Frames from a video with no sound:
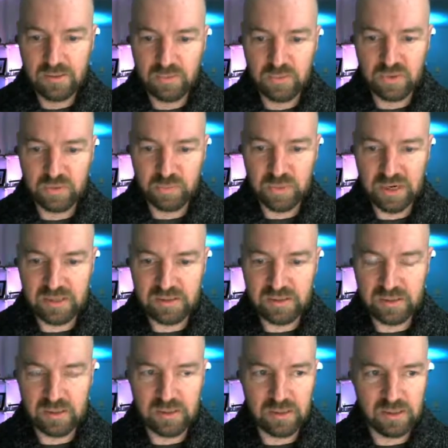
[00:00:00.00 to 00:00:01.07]
Respect
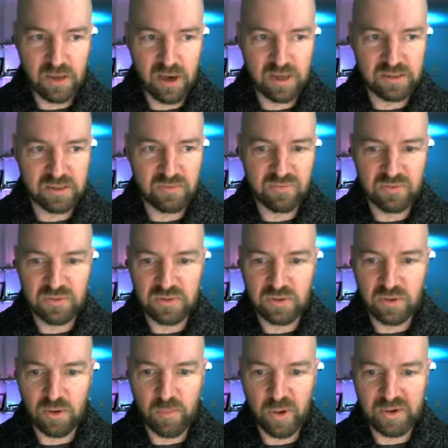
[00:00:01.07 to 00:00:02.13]
the laws of
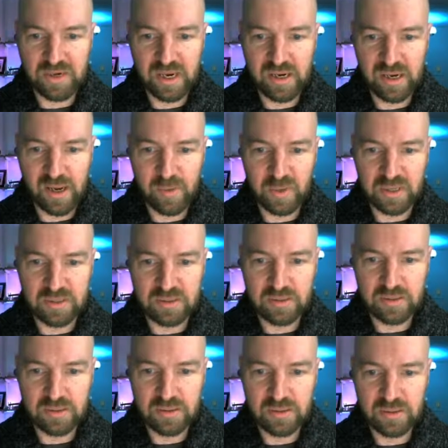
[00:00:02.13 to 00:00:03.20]

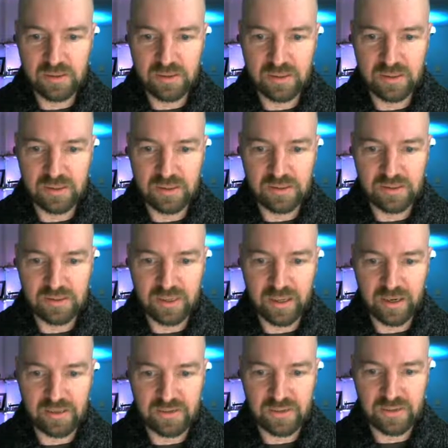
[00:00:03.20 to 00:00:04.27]
thermodynamics in this
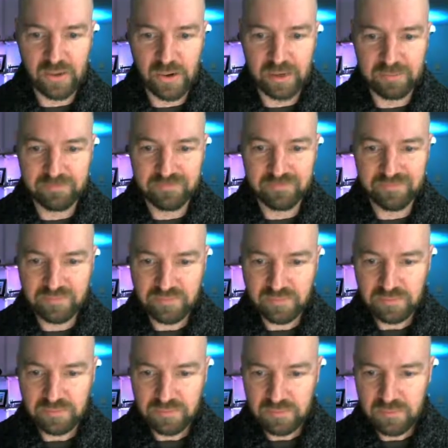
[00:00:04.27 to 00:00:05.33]
class. Alright.
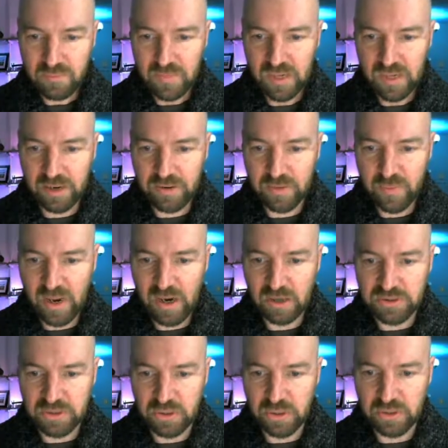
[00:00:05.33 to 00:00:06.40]
You may
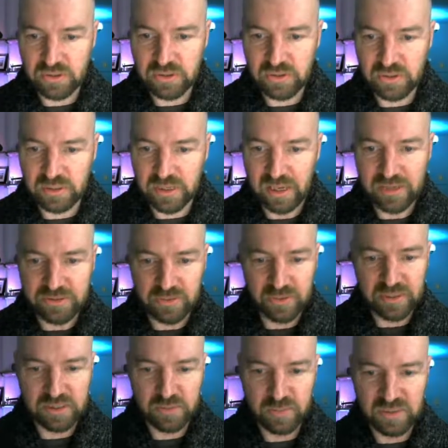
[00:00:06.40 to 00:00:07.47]
also notice you can enter
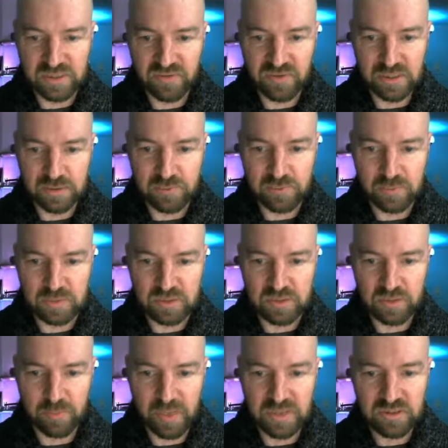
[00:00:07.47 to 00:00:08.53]
in a specific
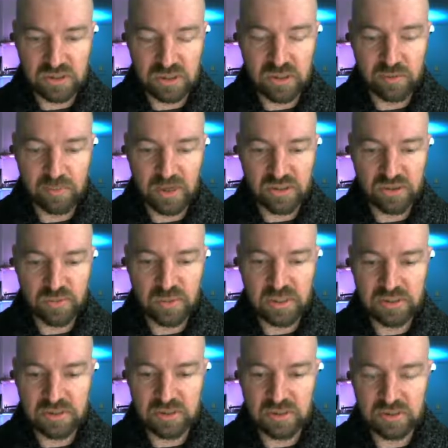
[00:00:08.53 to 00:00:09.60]
dimension
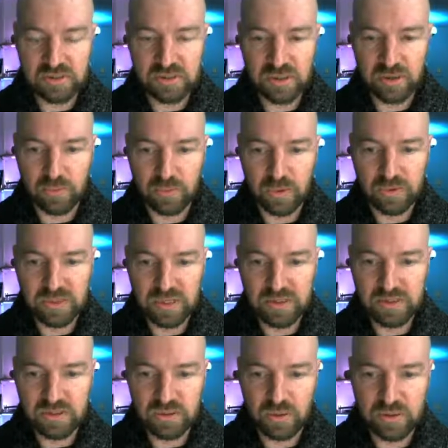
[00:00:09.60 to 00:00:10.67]
measurement to rotate
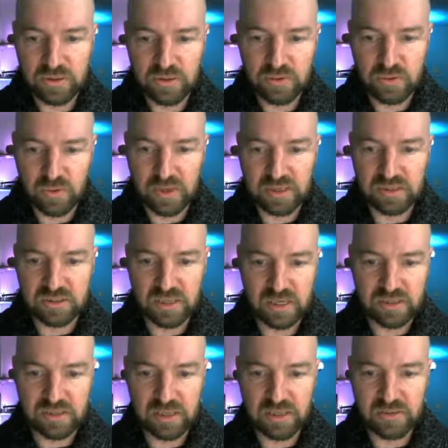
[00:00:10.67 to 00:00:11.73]
this joint to, so I can
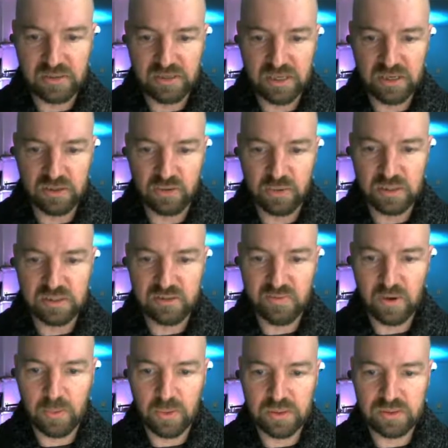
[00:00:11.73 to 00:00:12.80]
change that to 10 degrees if
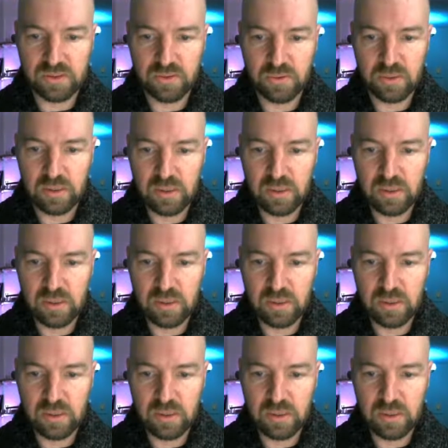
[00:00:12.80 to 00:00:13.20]
I want to.